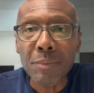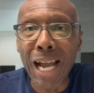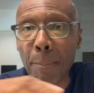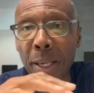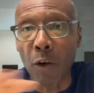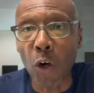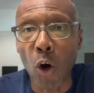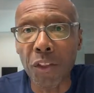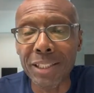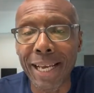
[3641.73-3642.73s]
I pay off
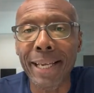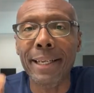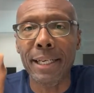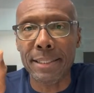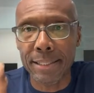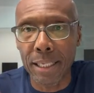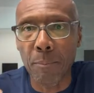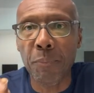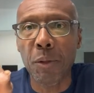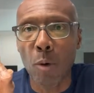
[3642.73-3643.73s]
all the debt
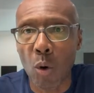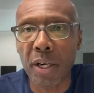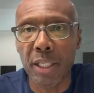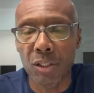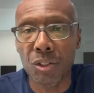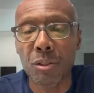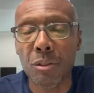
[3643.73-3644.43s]
except the mortgage.